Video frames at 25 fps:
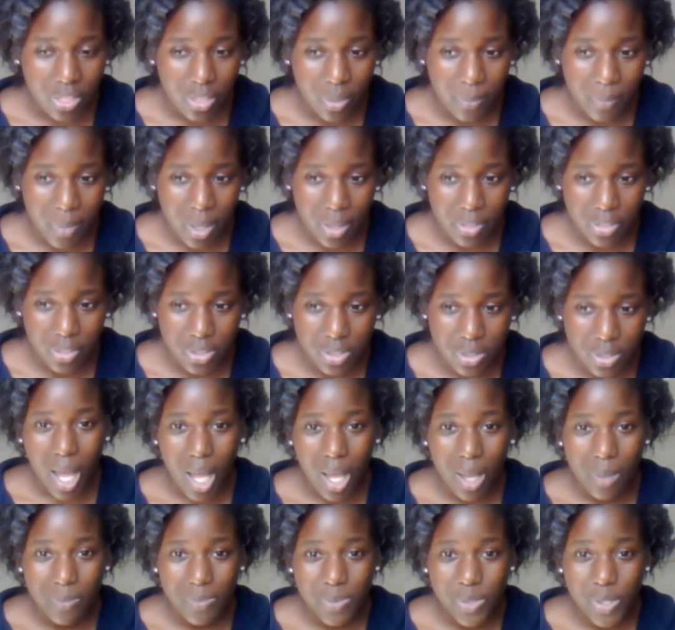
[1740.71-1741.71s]
the month.
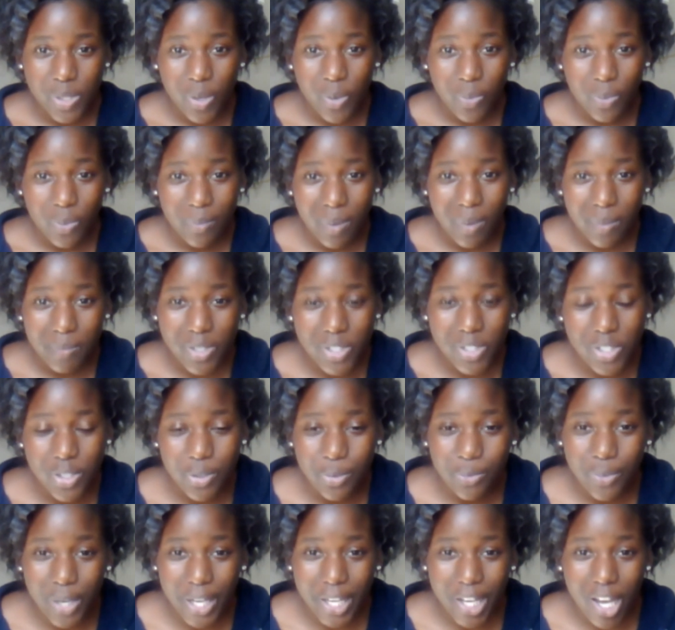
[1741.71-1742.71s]
So remember
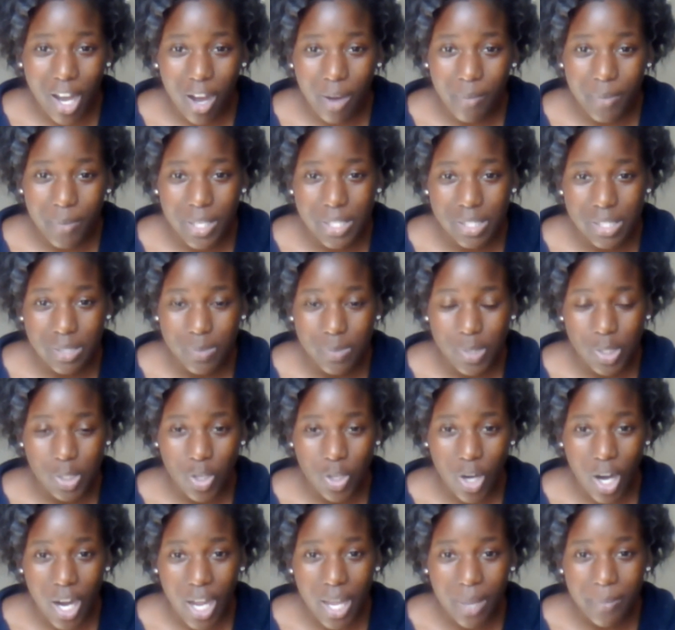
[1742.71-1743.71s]
to rate, comment, and
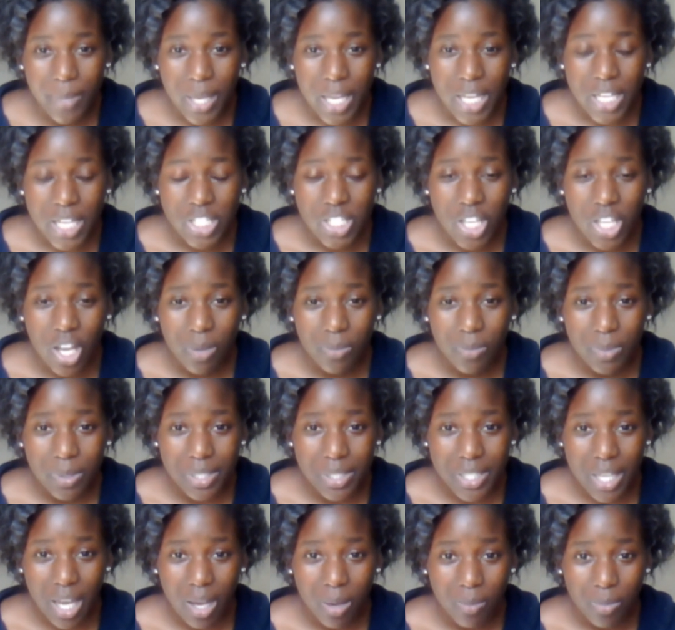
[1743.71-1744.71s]
subscribe. Tell
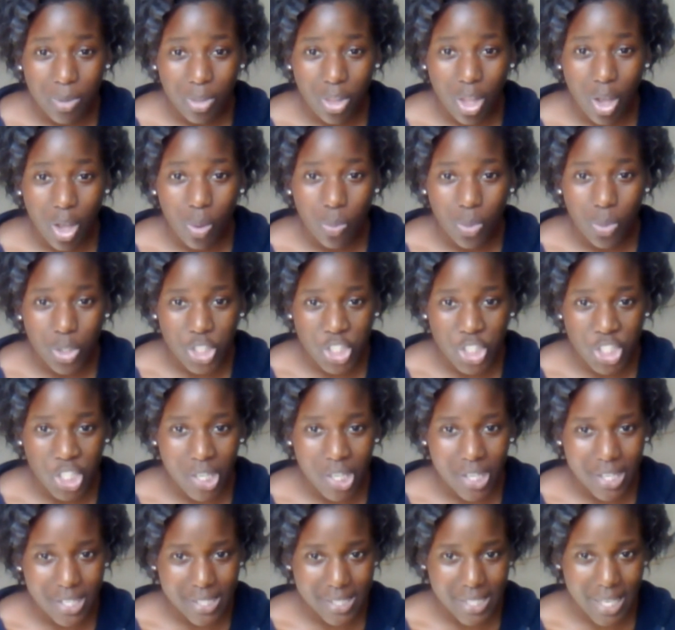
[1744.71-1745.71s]
me down below what
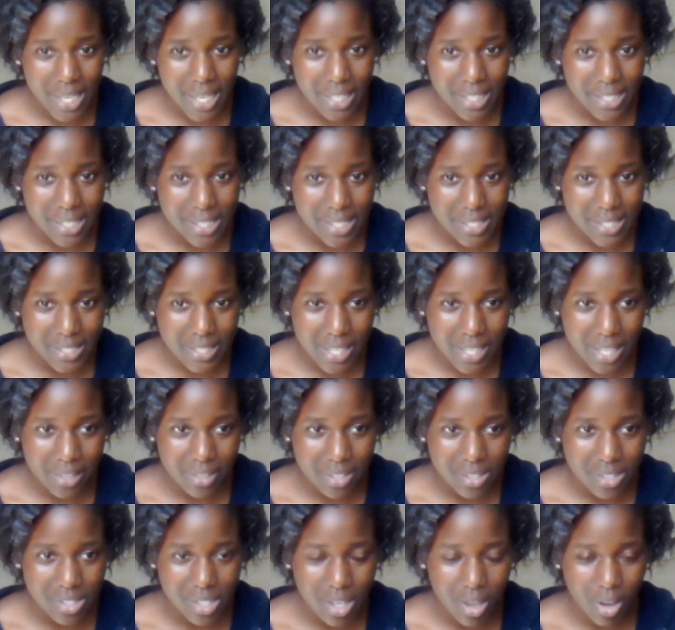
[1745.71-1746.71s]
you're excited to see
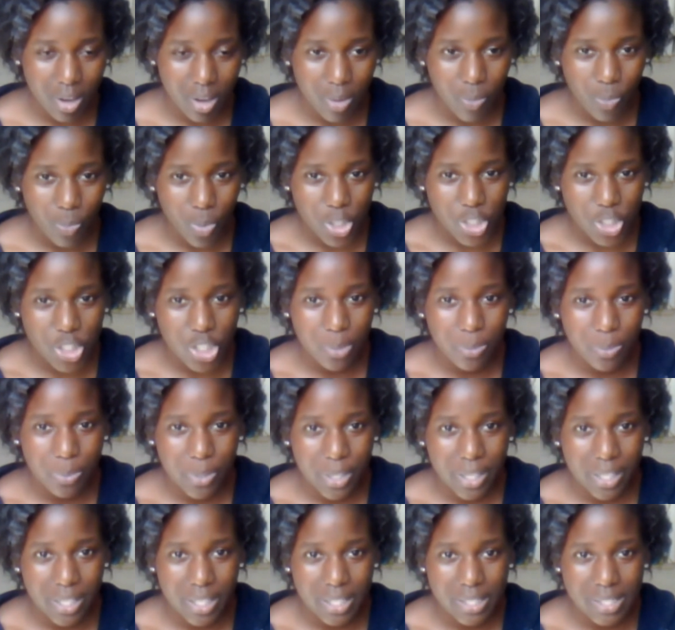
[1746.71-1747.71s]
at the sale and what you're
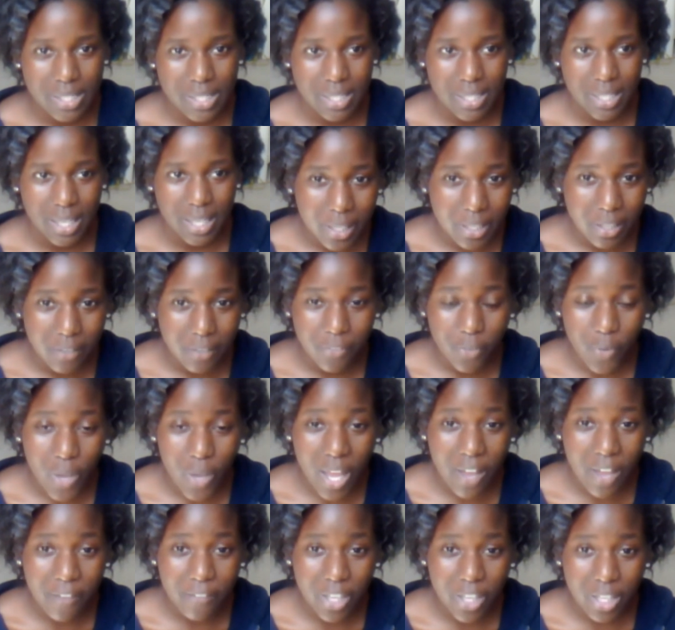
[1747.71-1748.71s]
planning to get. And if
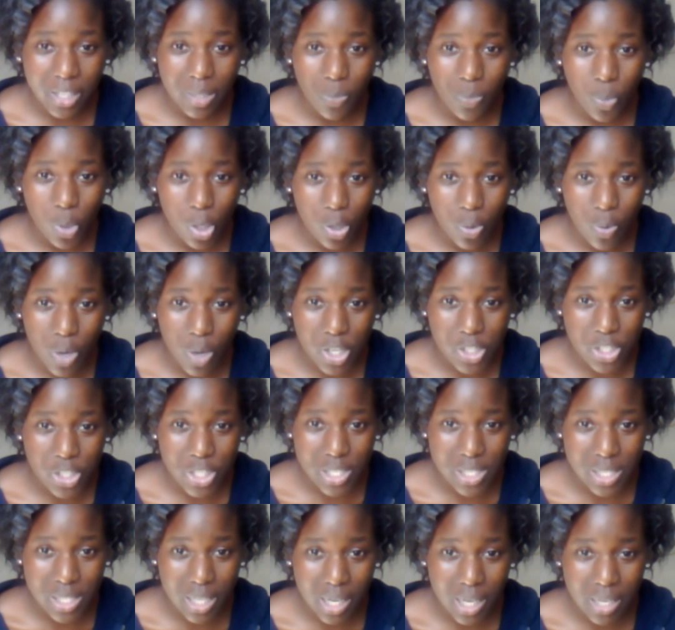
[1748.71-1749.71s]
you have any more
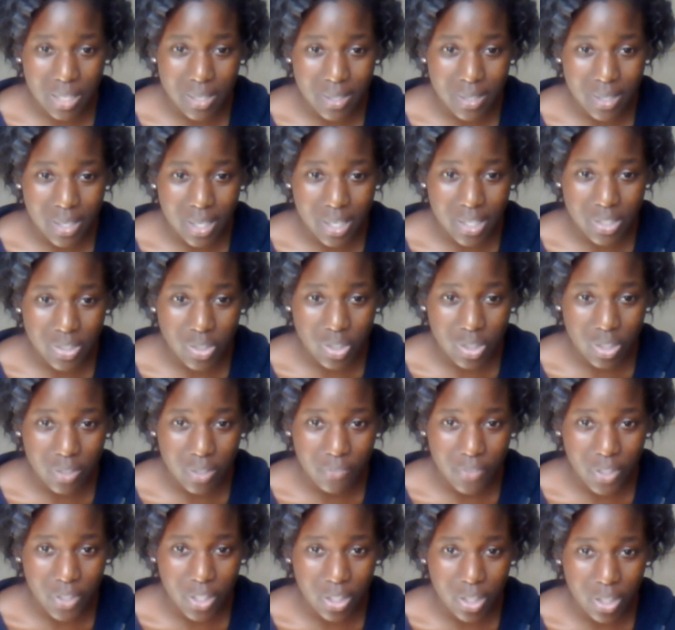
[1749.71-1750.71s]
questions that I didn't answer in
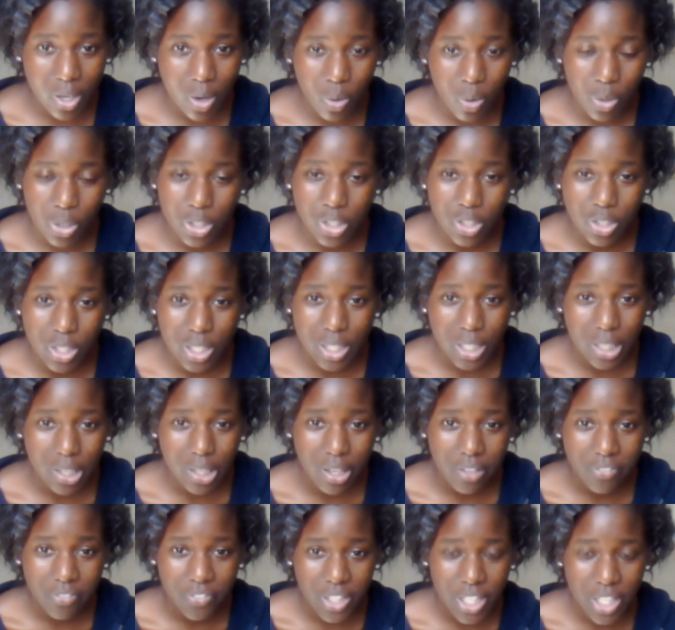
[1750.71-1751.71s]
the video, or you need
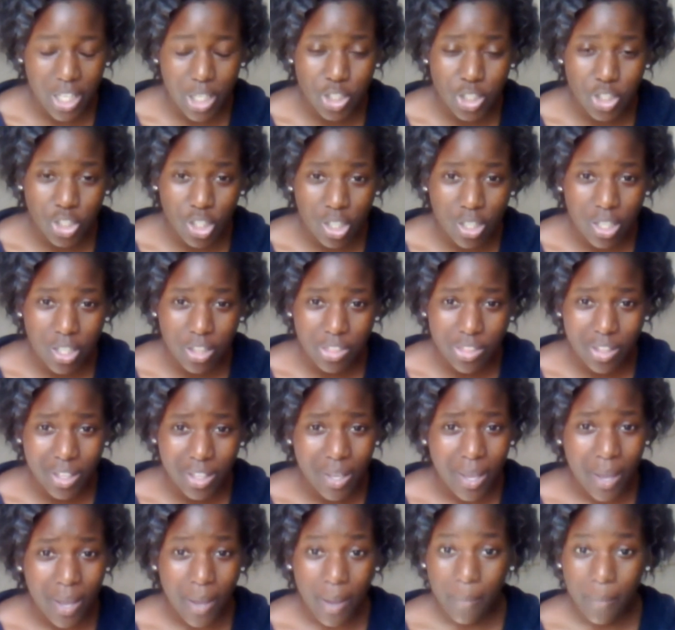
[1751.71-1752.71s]
clarification on
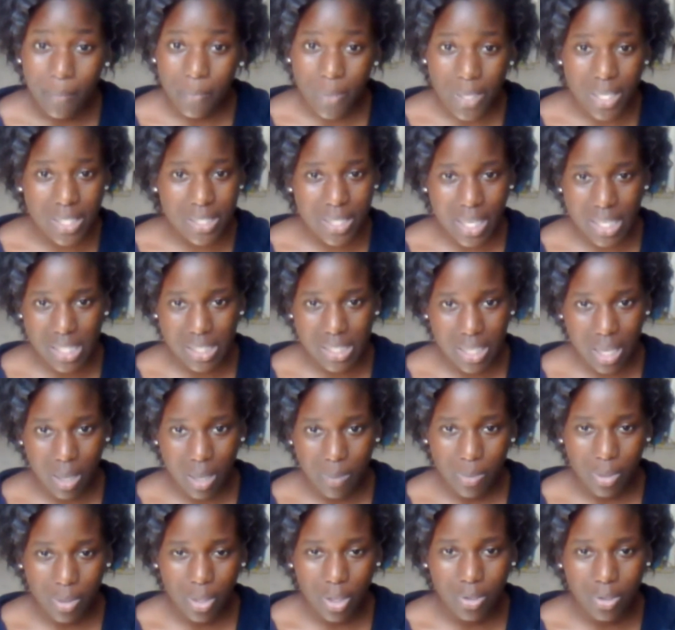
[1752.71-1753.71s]
anything, please ask
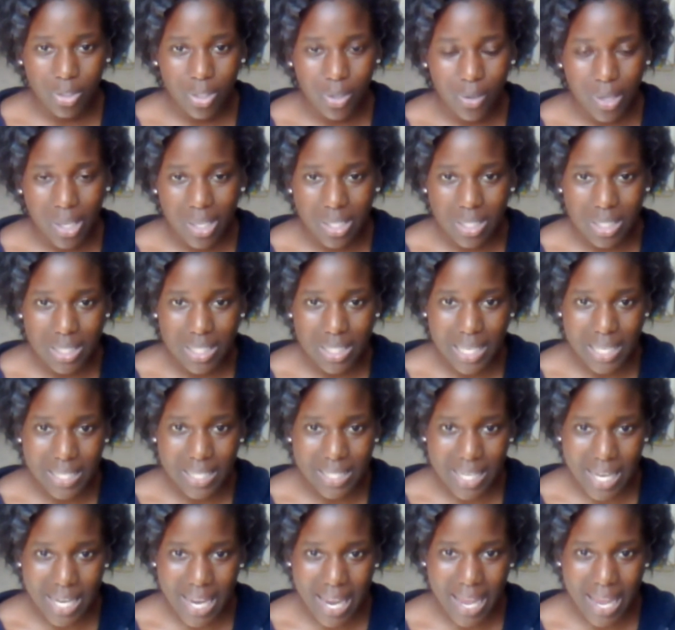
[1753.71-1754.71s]
down below. Don't
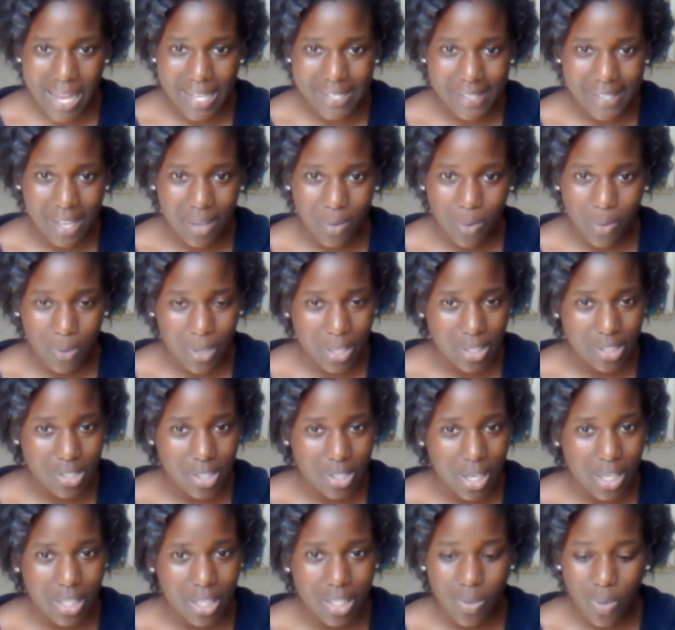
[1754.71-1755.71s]
hesitate to ask. I will
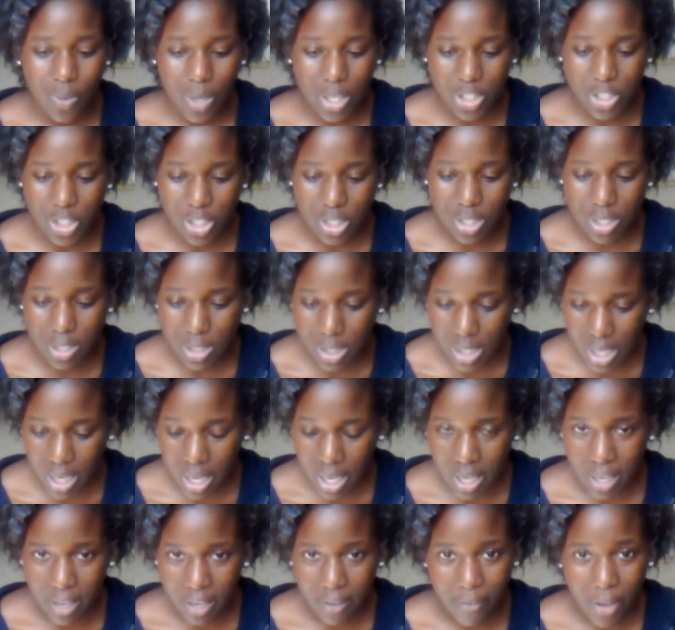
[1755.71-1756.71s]
answer any questions
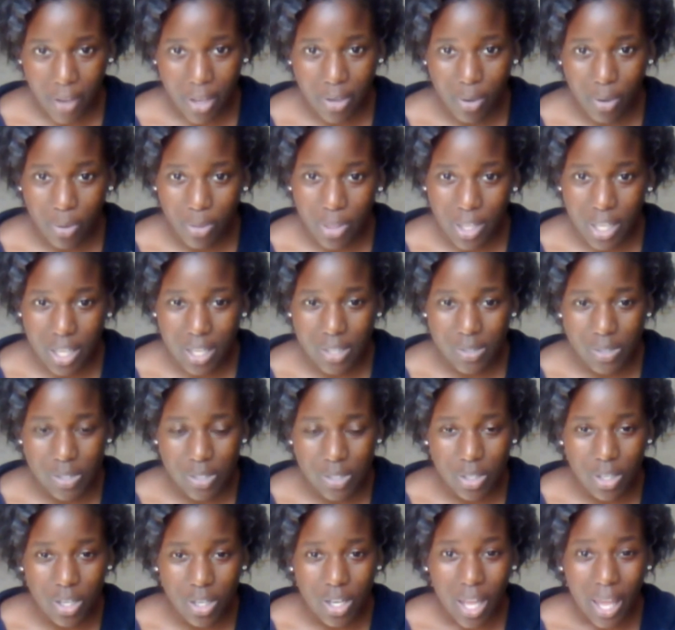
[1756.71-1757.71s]
if I know the
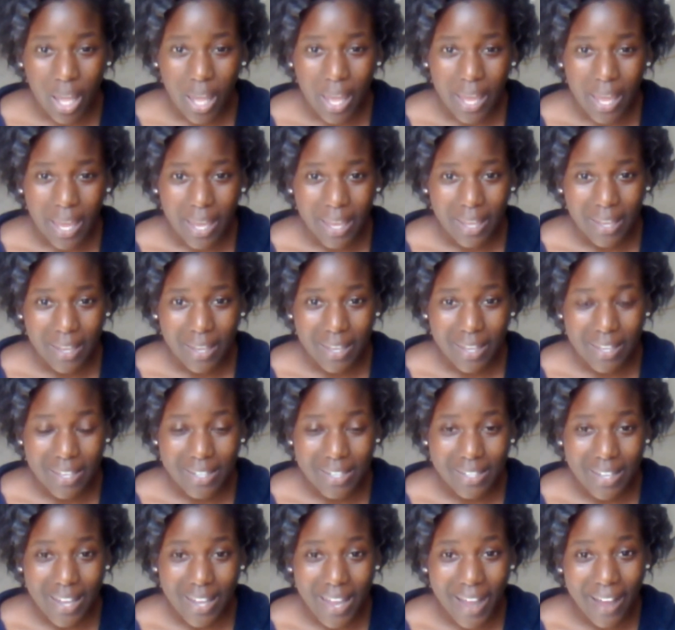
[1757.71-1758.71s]
answer.
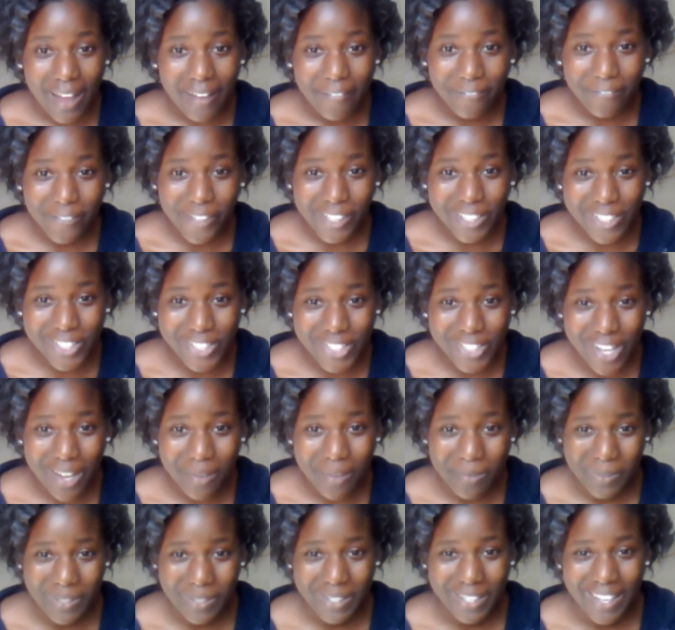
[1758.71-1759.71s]
And have fun
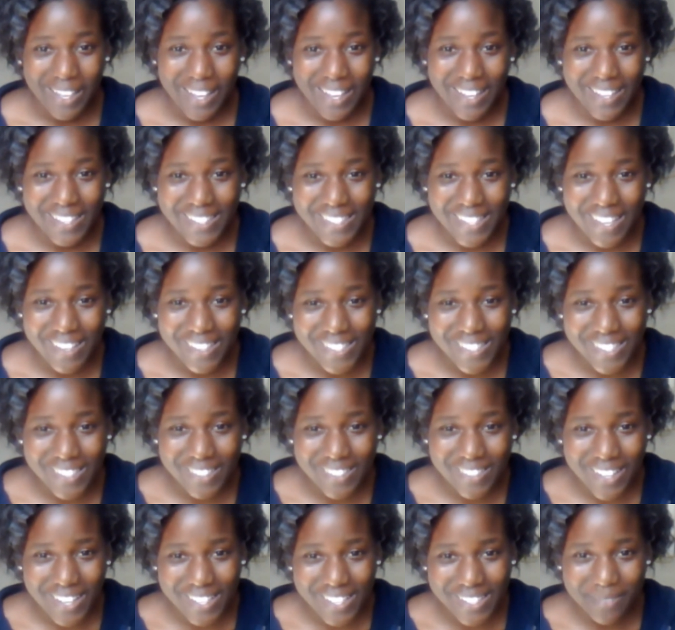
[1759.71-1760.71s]
shopping, guys. I'll
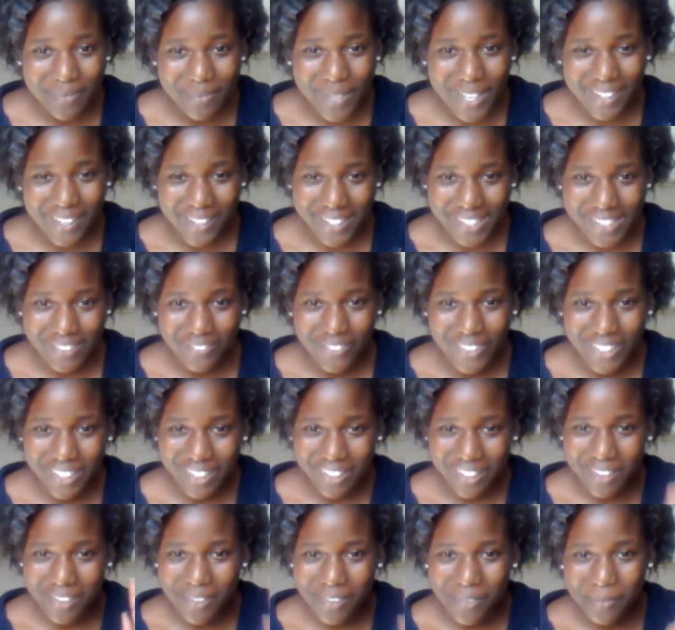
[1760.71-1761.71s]
see you guys in my next
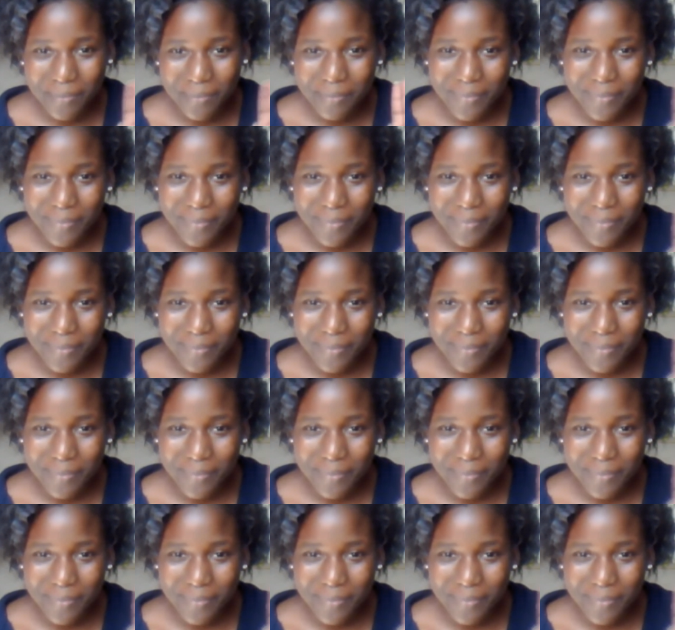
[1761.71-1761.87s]
video.